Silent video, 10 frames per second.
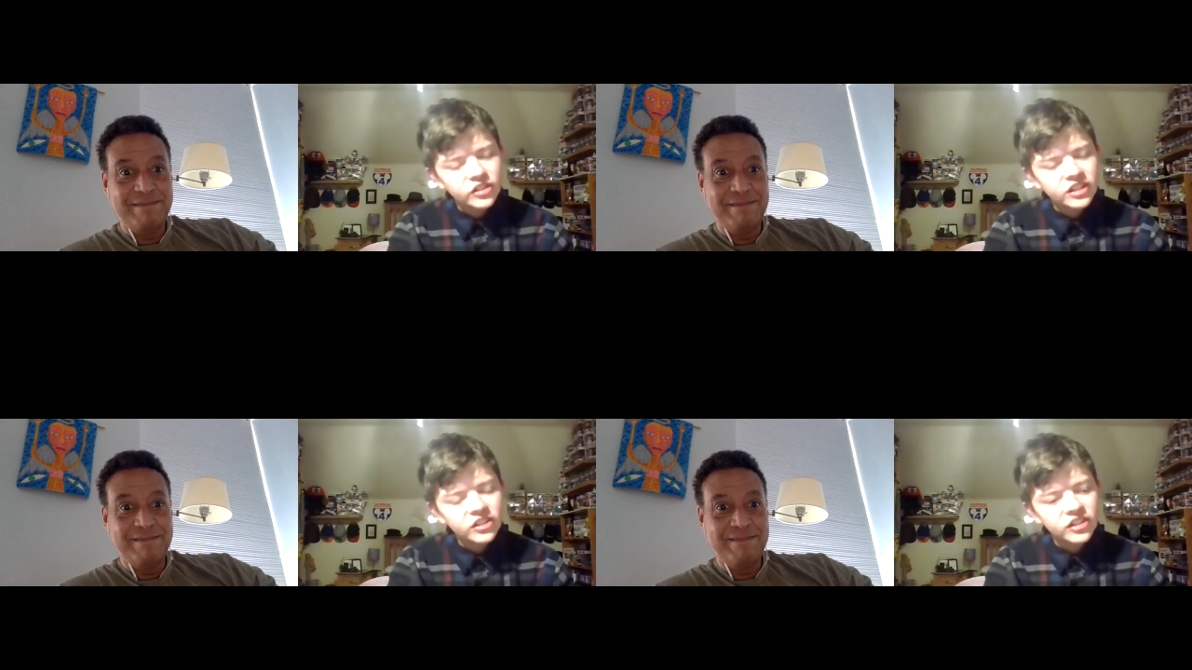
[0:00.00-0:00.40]

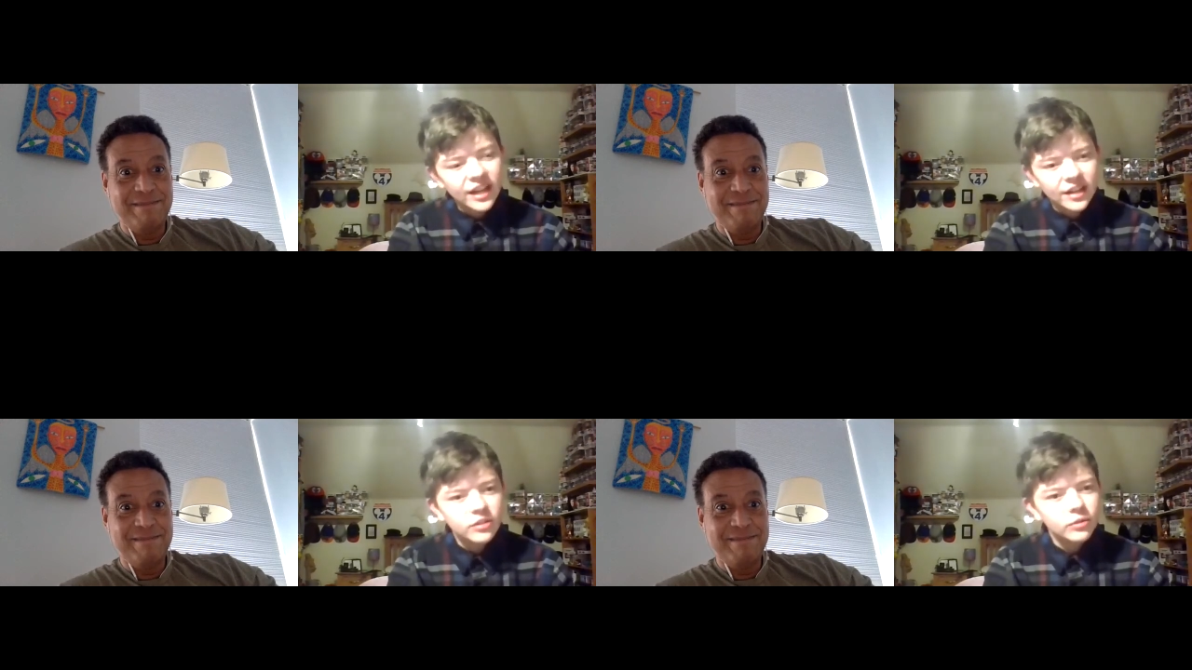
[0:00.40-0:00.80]
Speaker 1: didn't you
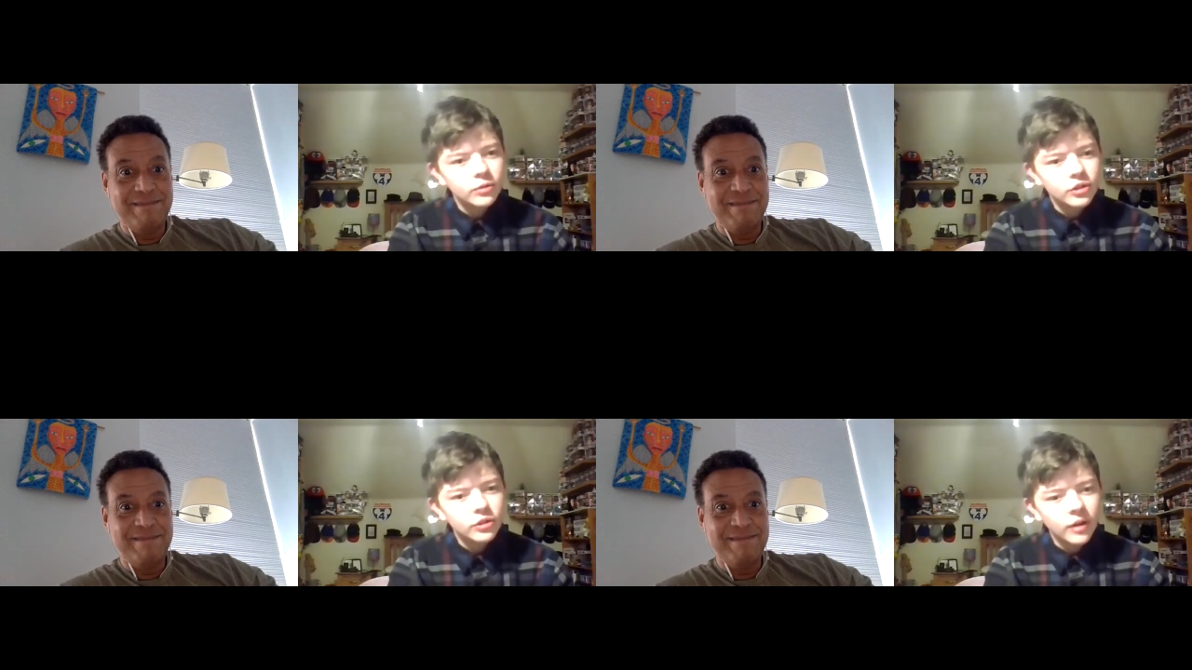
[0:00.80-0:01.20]
get to go
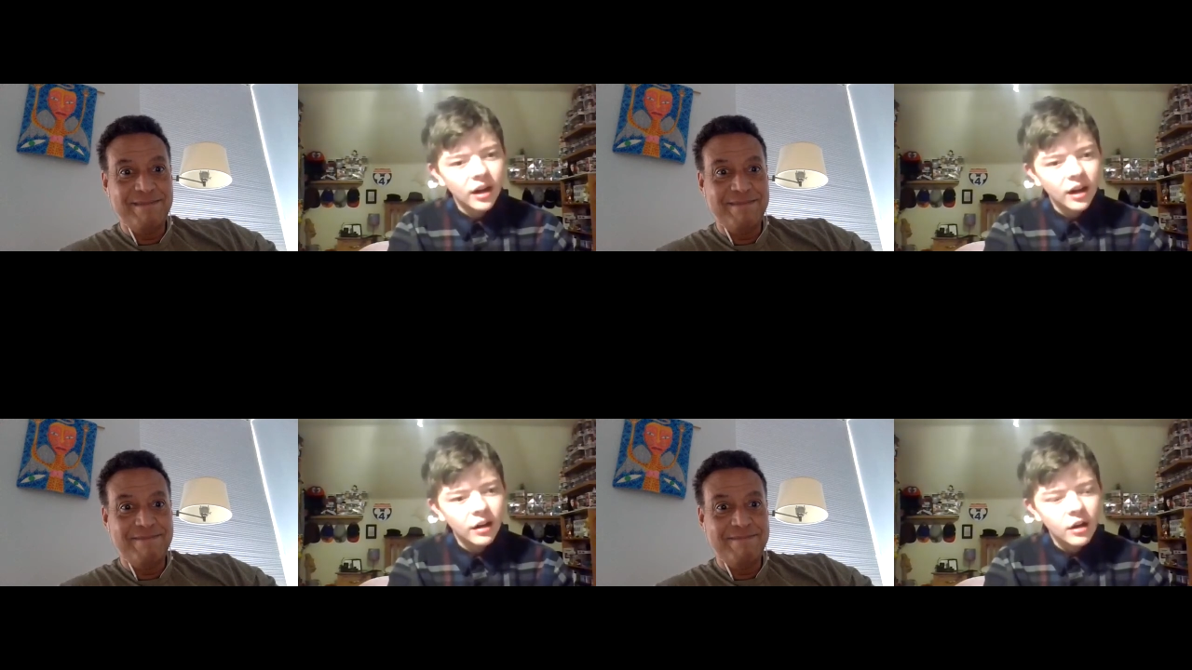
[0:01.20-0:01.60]
to
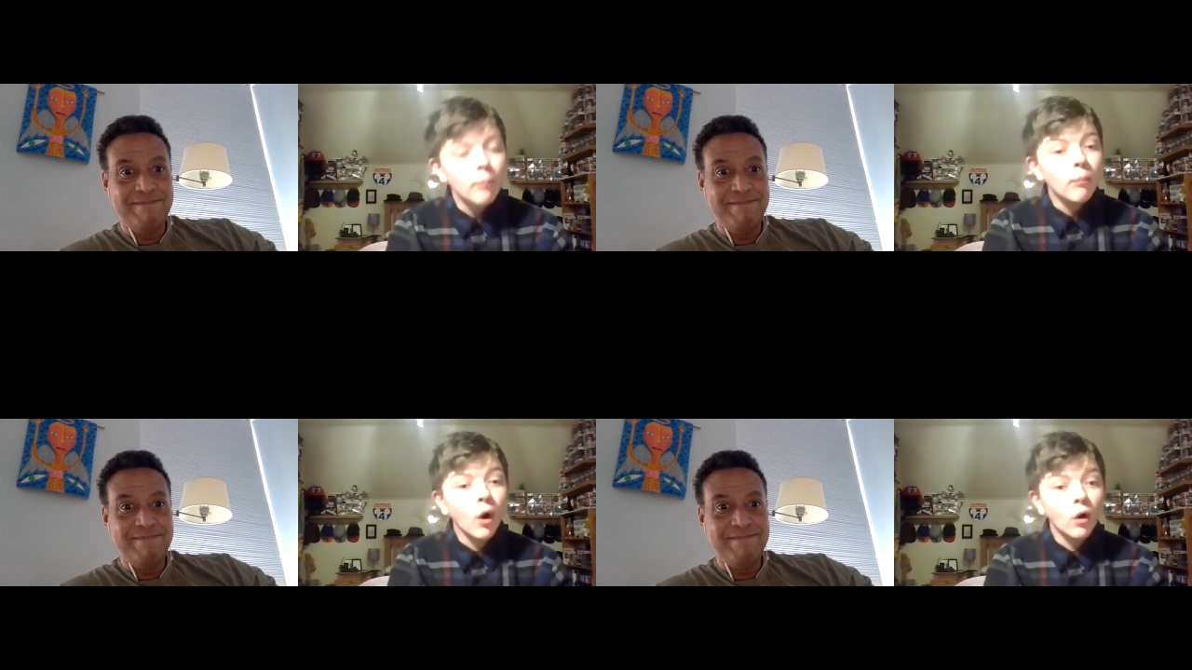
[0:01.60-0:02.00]
a
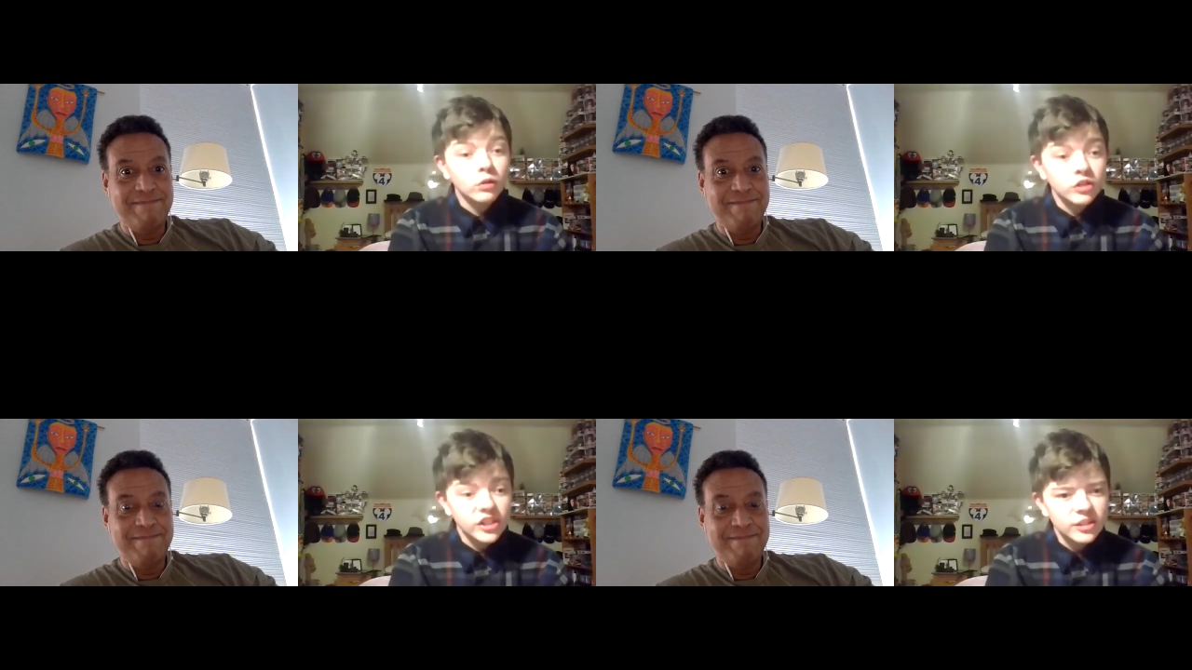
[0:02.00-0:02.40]

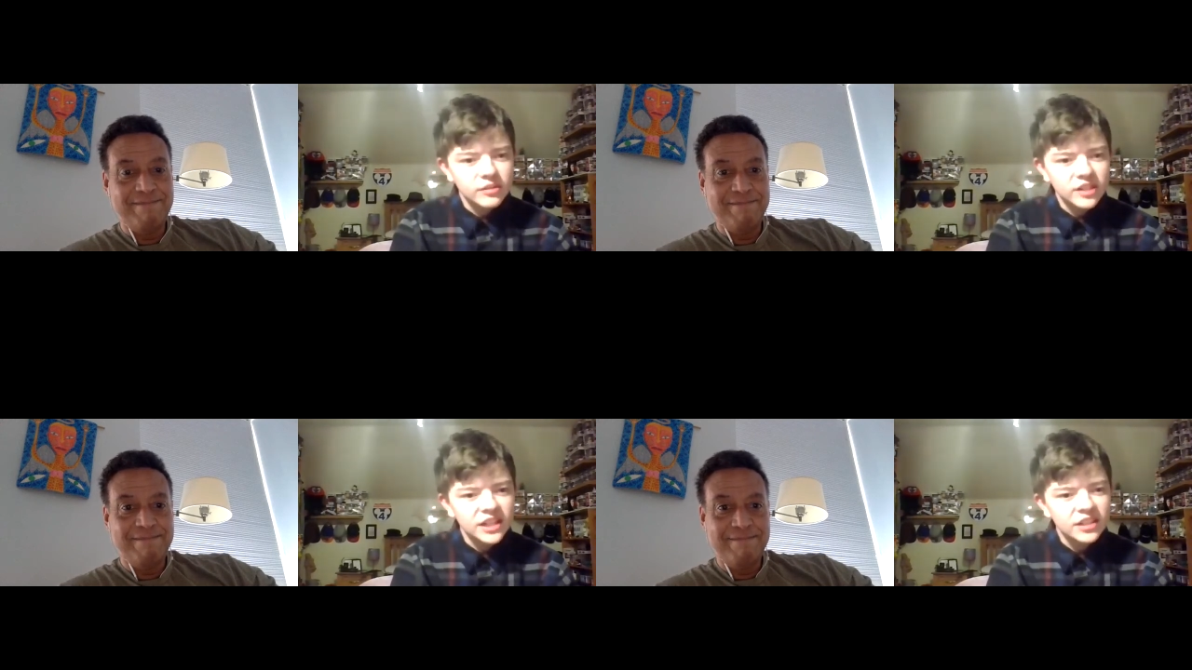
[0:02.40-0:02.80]
mall just
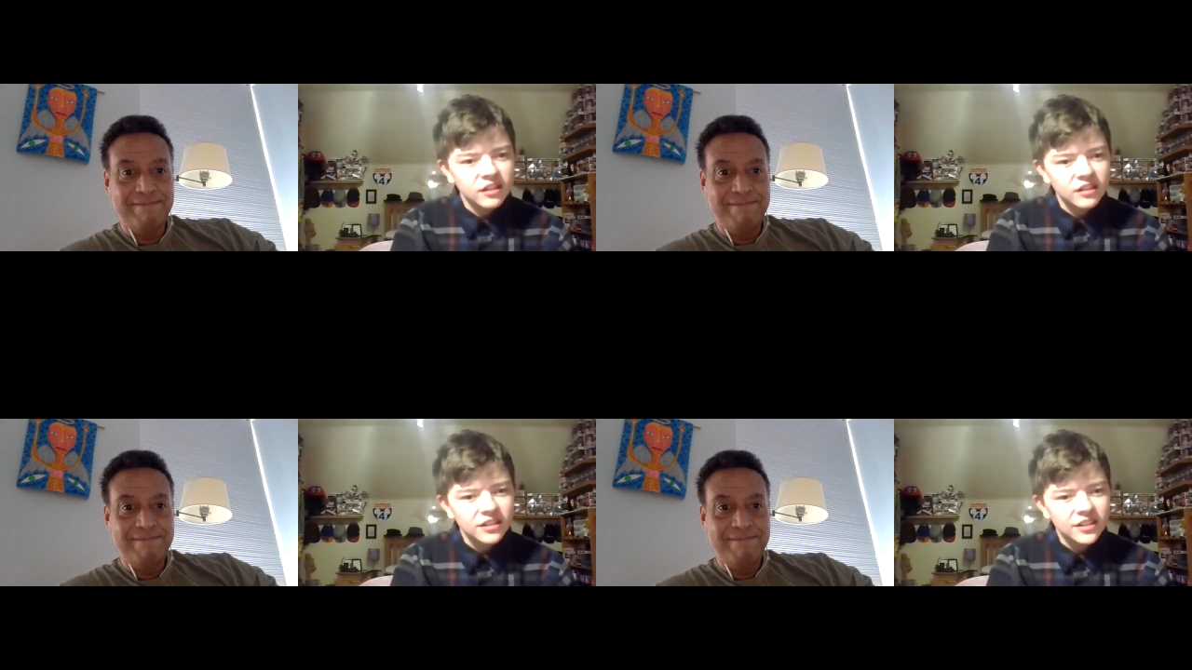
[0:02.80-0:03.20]
outside of
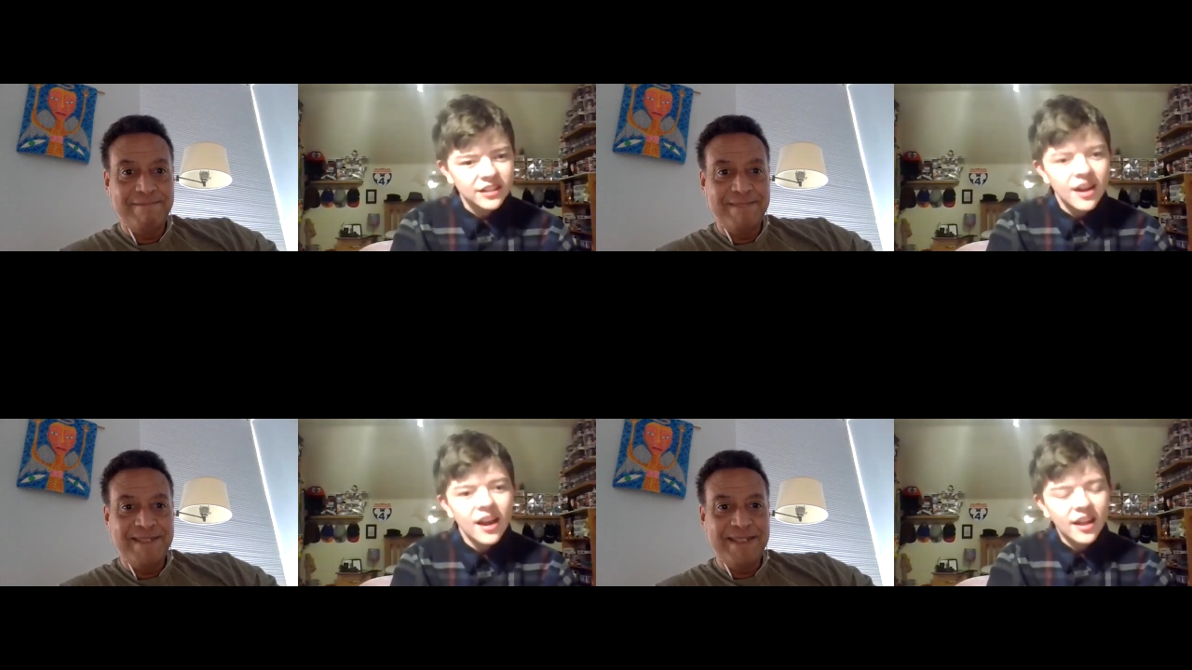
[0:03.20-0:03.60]
London